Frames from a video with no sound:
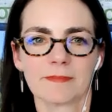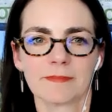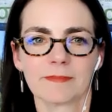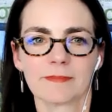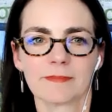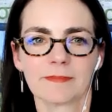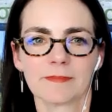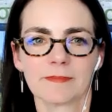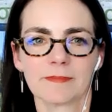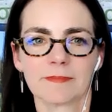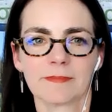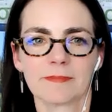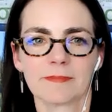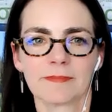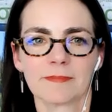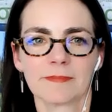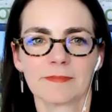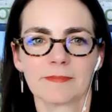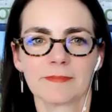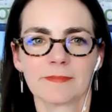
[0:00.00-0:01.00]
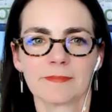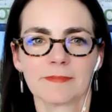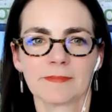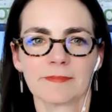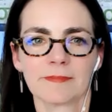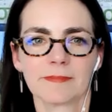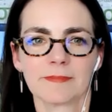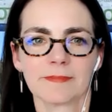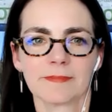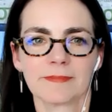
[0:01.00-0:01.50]

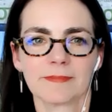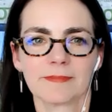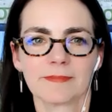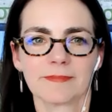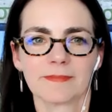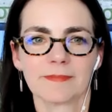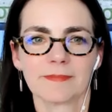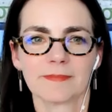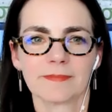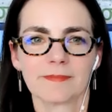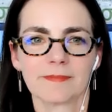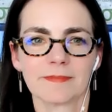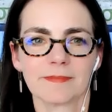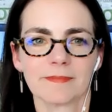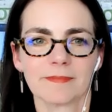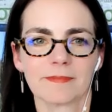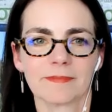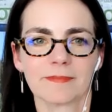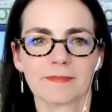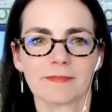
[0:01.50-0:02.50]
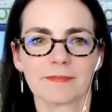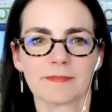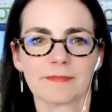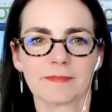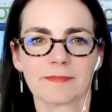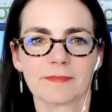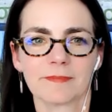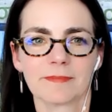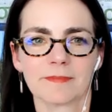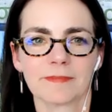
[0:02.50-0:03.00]

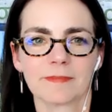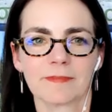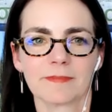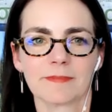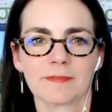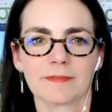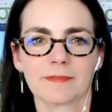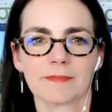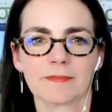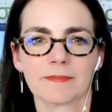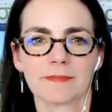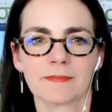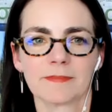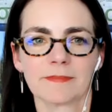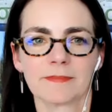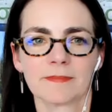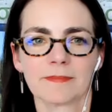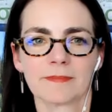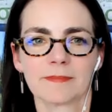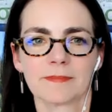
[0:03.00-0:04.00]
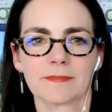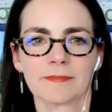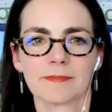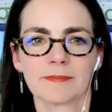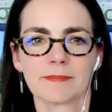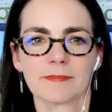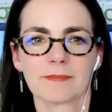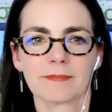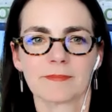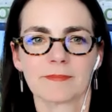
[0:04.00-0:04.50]

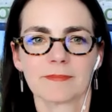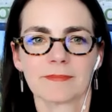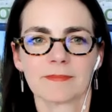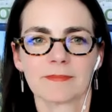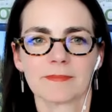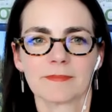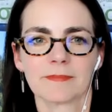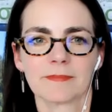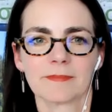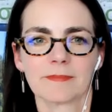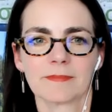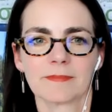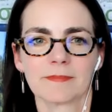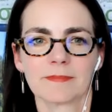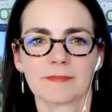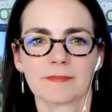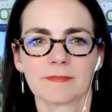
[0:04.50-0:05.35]
No words are spoken by the person on screen.